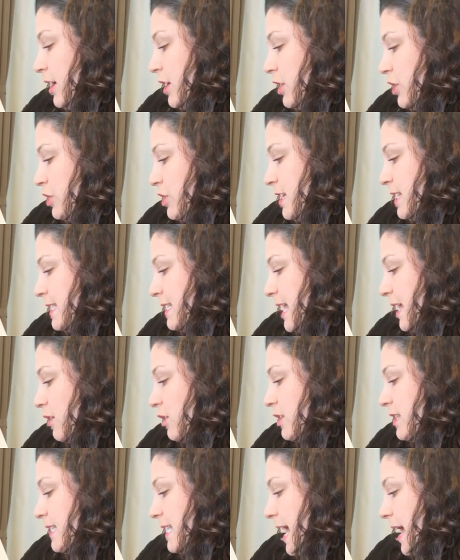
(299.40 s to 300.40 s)
She
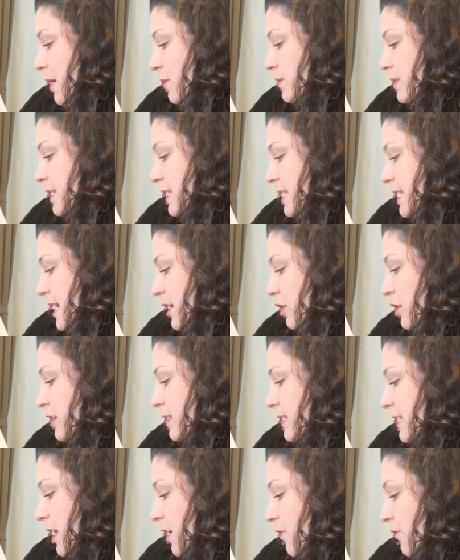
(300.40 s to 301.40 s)
settled down to knit
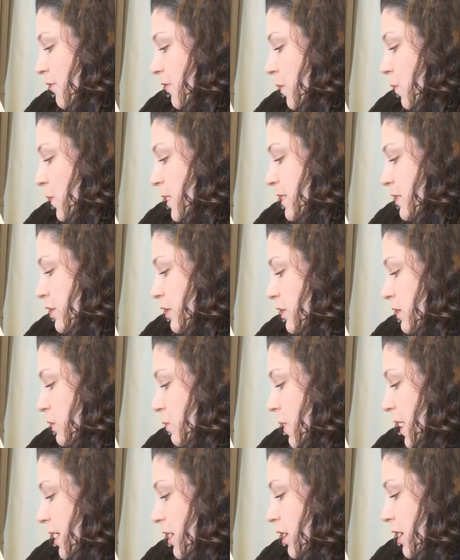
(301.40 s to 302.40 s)
herself a winter
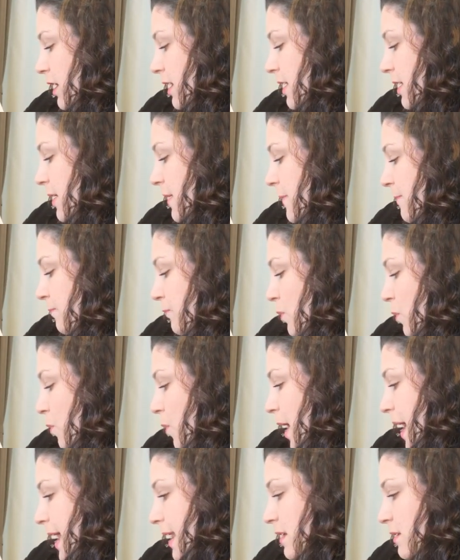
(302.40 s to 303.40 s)
sweater
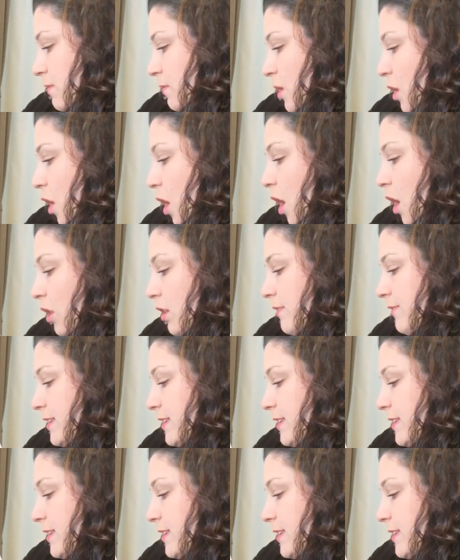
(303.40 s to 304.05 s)
when, all of a